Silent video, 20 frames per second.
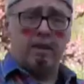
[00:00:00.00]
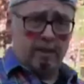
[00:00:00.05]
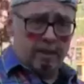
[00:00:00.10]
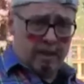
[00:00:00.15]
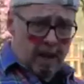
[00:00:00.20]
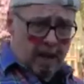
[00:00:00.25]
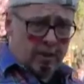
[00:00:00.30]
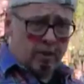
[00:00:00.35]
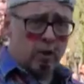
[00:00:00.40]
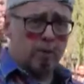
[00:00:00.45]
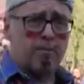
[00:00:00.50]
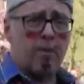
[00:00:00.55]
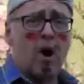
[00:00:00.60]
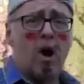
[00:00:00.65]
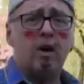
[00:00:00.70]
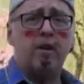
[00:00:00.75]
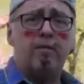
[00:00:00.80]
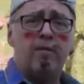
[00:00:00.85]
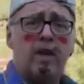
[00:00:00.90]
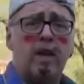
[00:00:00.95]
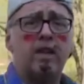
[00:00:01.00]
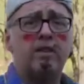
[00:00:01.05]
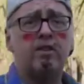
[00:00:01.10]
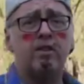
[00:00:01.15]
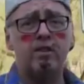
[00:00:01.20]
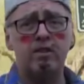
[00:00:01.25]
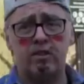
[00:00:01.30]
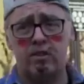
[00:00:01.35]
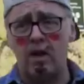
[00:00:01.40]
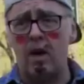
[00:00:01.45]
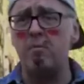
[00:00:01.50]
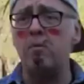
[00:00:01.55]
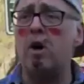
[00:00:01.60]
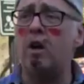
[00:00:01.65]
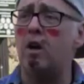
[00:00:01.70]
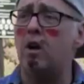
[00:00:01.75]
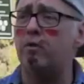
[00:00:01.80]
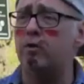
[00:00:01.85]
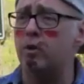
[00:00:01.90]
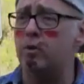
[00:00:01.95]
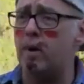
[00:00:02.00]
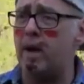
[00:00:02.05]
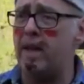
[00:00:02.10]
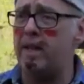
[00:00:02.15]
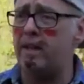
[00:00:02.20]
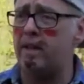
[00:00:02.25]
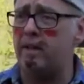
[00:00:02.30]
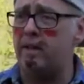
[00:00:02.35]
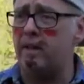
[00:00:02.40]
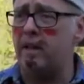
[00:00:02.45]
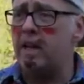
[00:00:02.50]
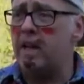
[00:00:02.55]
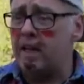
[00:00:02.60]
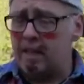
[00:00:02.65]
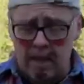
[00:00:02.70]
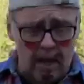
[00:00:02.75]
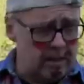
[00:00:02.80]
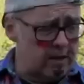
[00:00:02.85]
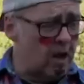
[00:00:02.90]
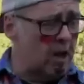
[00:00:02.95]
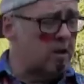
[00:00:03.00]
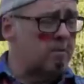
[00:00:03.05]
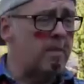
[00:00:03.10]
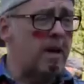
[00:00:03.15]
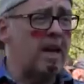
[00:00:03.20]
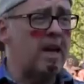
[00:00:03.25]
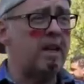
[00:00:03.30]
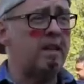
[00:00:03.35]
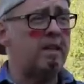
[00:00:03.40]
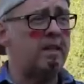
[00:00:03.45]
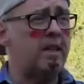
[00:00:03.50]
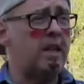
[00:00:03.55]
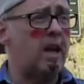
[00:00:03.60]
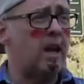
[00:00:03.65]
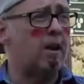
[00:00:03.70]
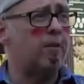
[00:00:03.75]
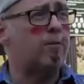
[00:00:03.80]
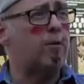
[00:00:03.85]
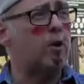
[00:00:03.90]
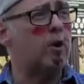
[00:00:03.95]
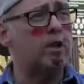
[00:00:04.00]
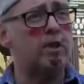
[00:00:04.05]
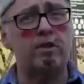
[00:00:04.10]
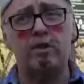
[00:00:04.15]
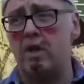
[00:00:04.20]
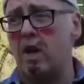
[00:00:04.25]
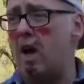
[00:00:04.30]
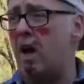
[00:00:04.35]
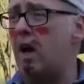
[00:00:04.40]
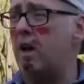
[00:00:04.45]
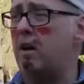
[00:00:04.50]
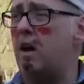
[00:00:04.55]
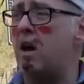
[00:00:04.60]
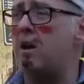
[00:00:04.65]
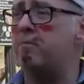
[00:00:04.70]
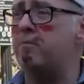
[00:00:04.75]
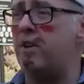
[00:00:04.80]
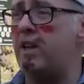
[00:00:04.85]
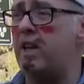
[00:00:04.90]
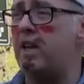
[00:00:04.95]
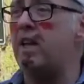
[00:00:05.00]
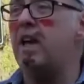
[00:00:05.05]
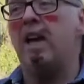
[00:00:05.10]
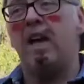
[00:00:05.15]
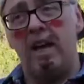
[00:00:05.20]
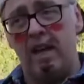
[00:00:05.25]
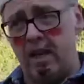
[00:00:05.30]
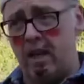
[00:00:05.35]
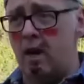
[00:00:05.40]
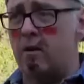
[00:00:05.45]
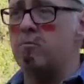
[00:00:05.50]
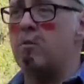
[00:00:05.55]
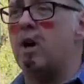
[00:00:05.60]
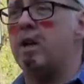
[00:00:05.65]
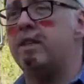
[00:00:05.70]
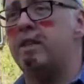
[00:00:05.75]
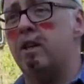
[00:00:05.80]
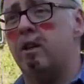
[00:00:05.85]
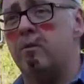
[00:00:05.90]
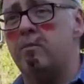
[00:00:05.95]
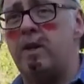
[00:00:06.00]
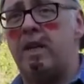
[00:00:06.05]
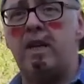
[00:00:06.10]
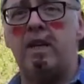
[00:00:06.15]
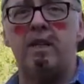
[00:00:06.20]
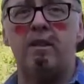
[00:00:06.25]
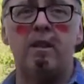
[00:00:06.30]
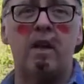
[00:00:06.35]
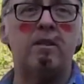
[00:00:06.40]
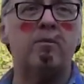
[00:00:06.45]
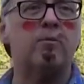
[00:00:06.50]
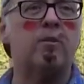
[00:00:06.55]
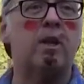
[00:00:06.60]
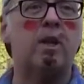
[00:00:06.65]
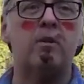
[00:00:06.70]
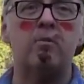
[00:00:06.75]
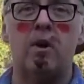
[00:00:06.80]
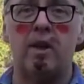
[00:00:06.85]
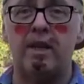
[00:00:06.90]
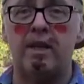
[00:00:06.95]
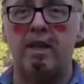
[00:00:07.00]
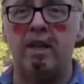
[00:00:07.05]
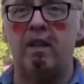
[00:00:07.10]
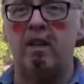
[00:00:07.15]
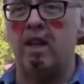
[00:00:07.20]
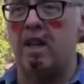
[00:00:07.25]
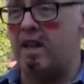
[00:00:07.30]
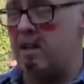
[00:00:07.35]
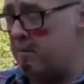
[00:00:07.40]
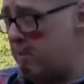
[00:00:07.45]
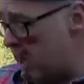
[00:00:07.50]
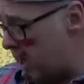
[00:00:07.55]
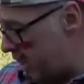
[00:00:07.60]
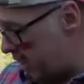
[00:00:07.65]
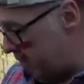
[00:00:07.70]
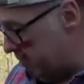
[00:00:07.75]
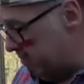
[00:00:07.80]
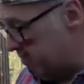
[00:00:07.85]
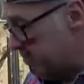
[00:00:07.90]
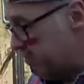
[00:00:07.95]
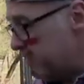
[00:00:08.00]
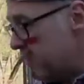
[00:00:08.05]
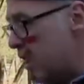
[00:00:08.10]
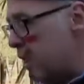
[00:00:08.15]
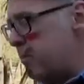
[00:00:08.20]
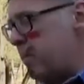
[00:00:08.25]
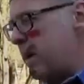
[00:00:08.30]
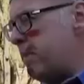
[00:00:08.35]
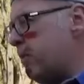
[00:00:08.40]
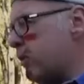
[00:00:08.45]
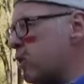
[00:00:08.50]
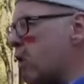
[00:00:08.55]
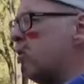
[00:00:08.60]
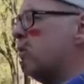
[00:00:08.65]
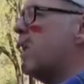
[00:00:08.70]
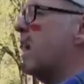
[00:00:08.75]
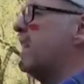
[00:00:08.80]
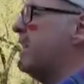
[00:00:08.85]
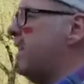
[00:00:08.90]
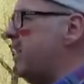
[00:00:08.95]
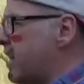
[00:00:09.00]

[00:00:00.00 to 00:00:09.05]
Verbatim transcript: the danger part of this is somewhat overrated. That young man in the Air Force uh, Humvee, he doesn't want to kill me. He doesn't really want to kill anybody. People don't like